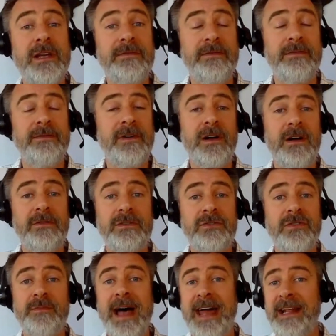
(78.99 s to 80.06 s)
have evolved
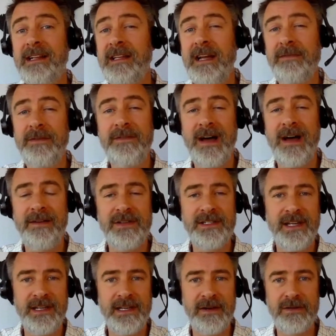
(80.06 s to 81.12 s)
dramatically every 5 to
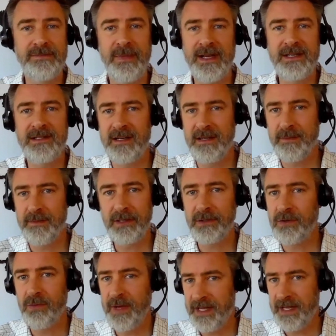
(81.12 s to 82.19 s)
10 years based on the
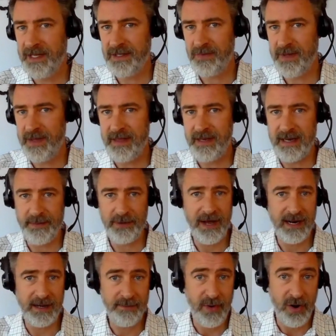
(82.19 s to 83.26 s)
political wins within the
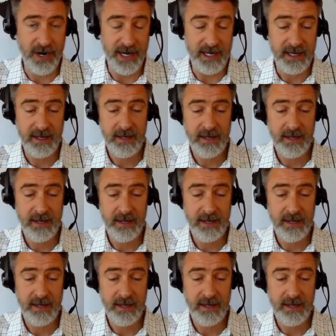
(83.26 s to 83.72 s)
Democratic Party.